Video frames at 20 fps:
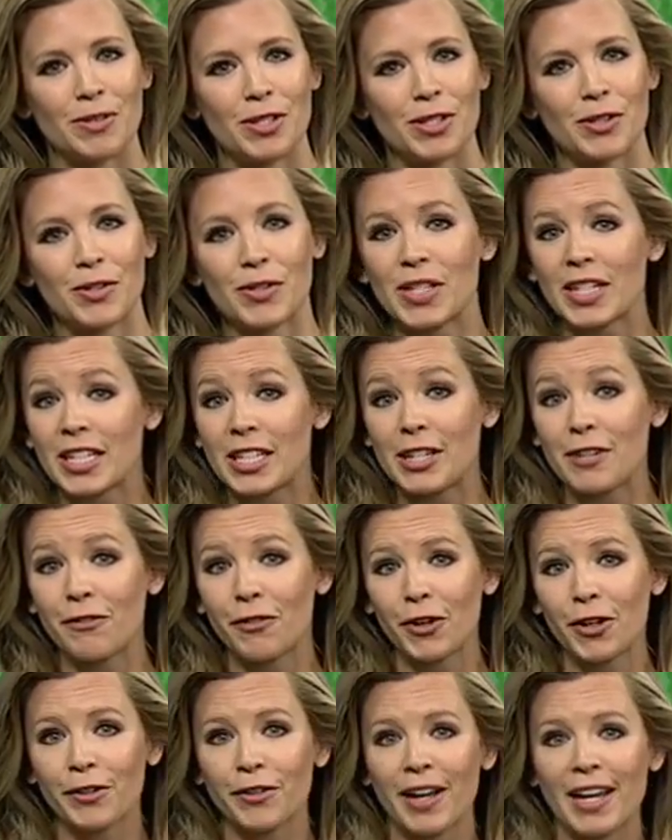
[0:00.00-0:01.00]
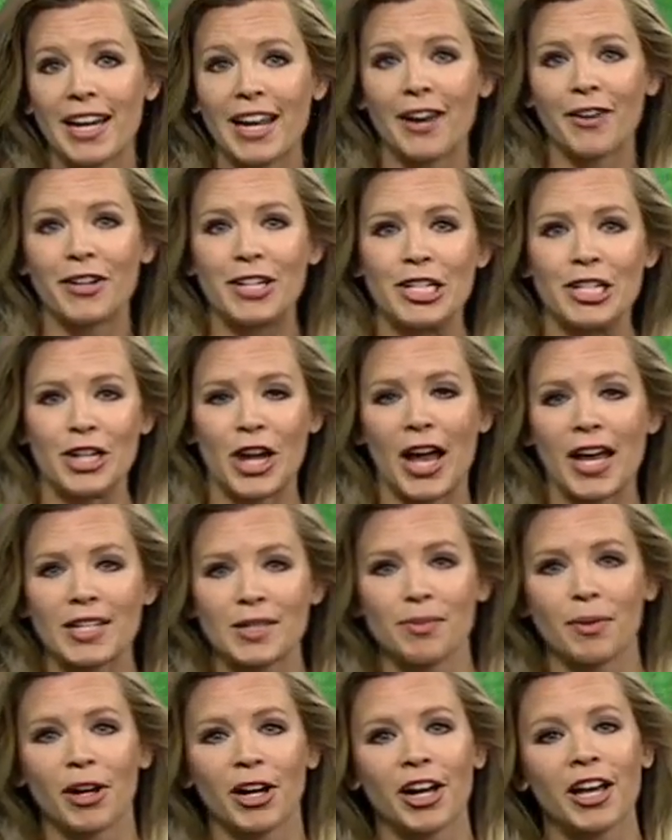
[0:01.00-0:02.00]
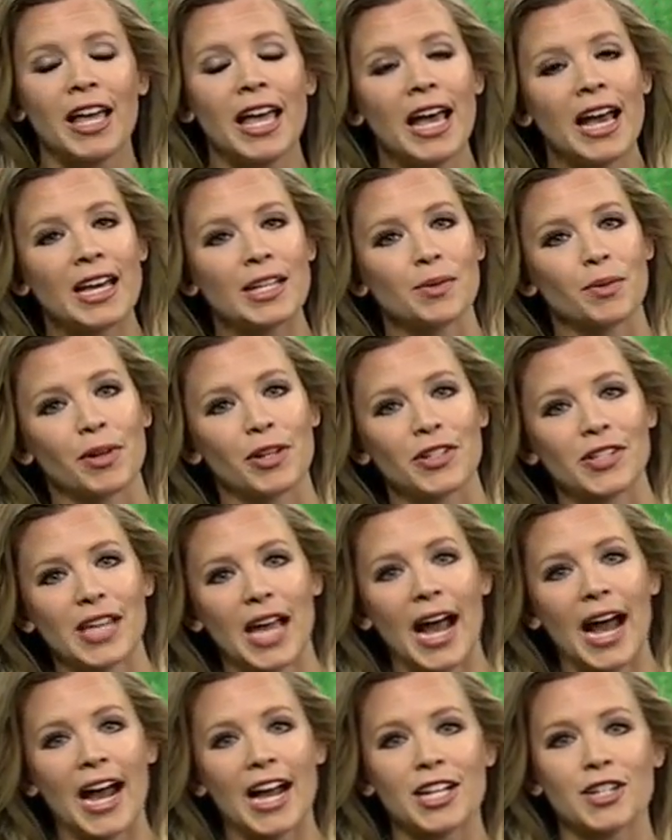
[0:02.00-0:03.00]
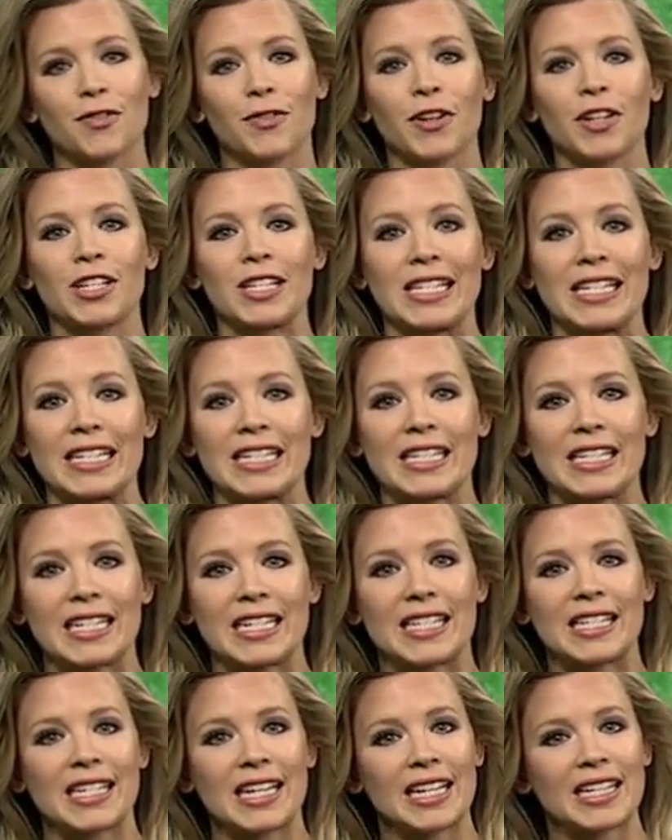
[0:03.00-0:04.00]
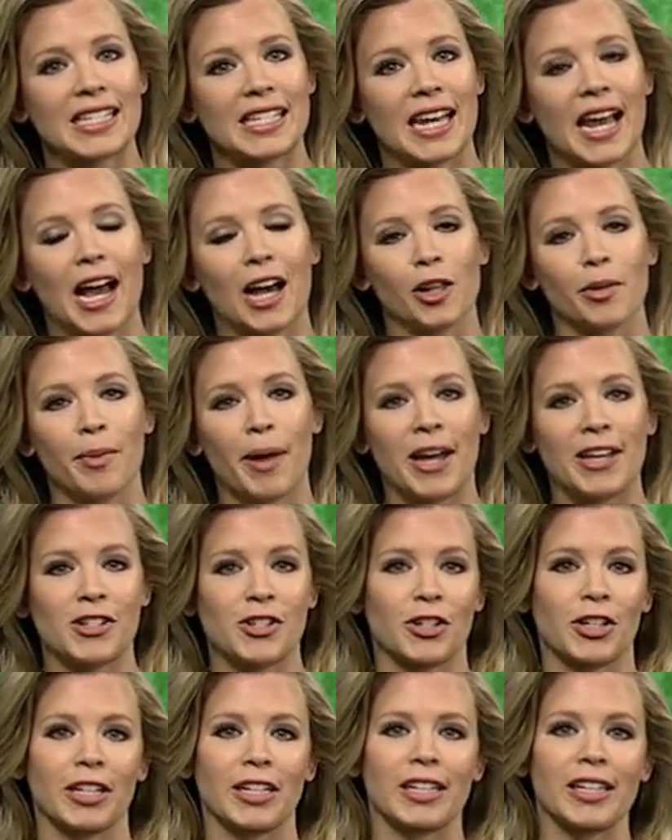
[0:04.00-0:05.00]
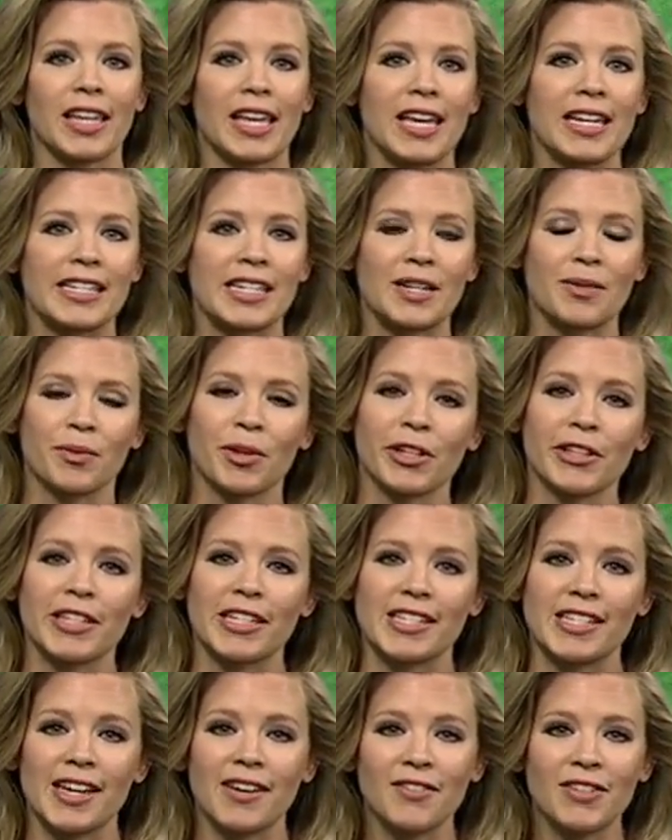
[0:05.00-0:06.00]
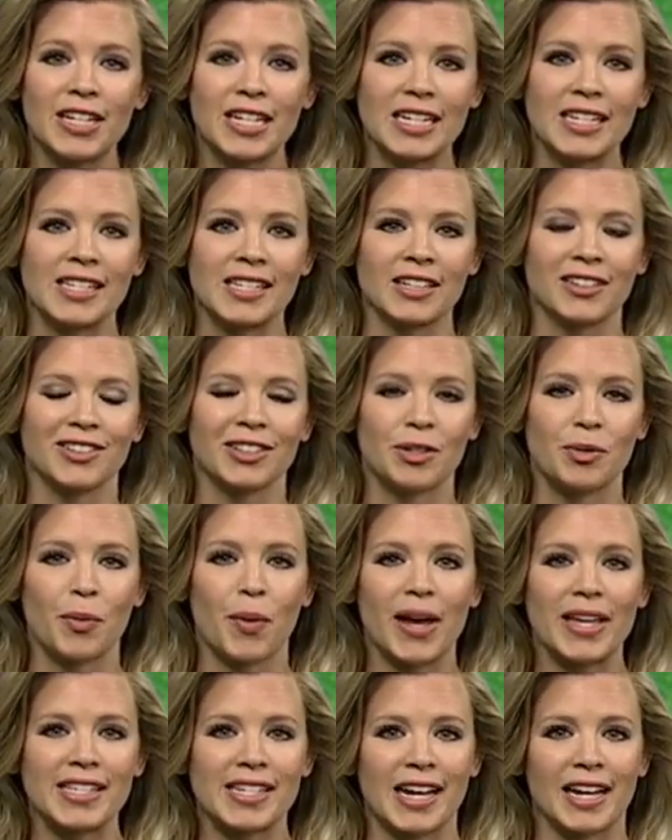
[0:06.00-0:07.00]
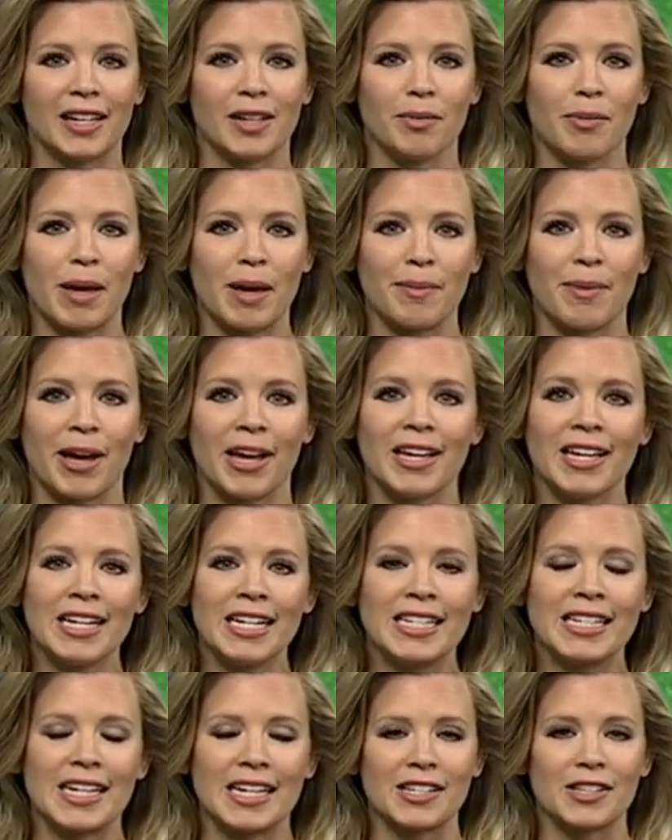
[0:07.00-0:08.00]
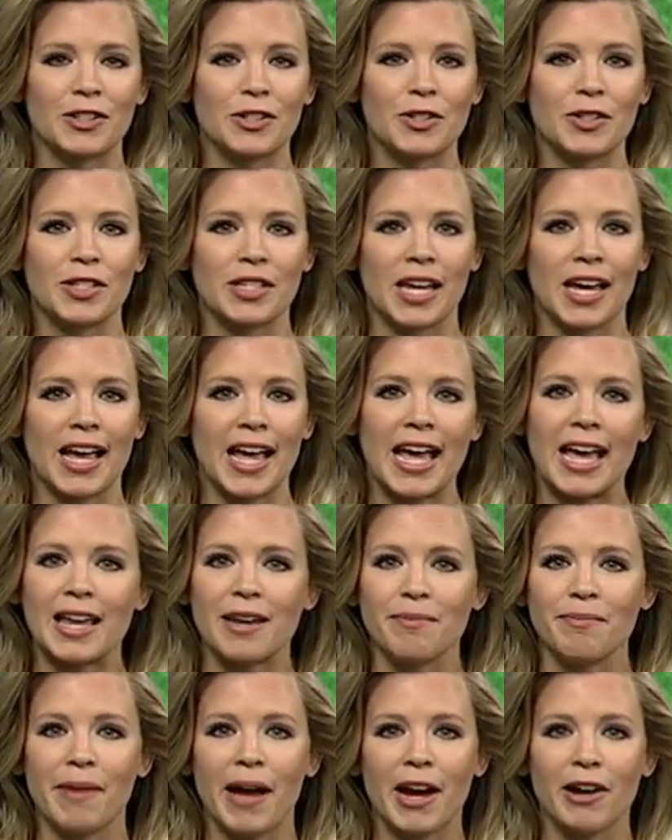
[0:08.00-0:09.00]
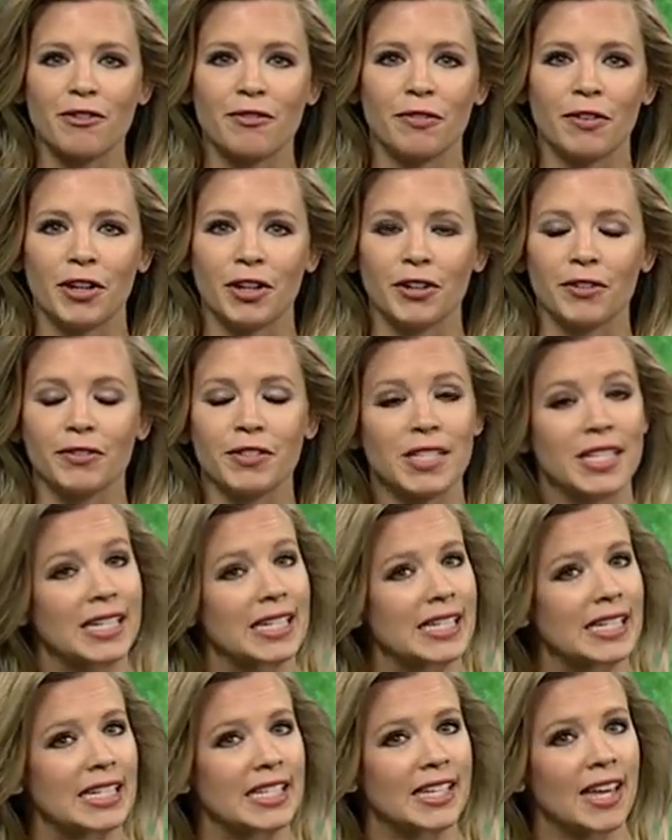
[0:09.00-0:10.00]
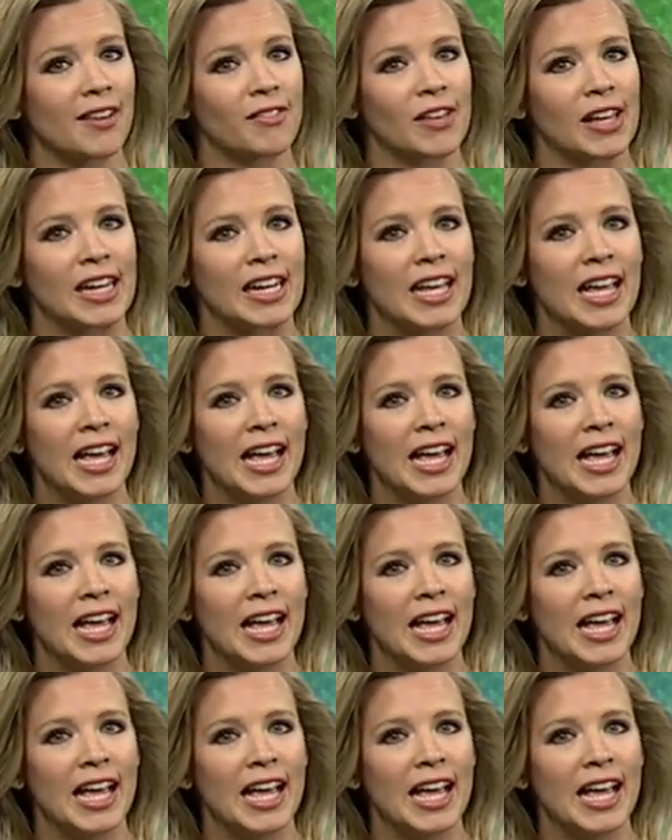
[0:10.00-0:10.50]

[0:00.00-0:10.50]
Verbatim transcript: So 64 right now in Jasper, as well as Ashville, 66 in Alabaster and Clanton. We're in the 70s still in West Alabama, Tuscaloosa, and Moundville, 67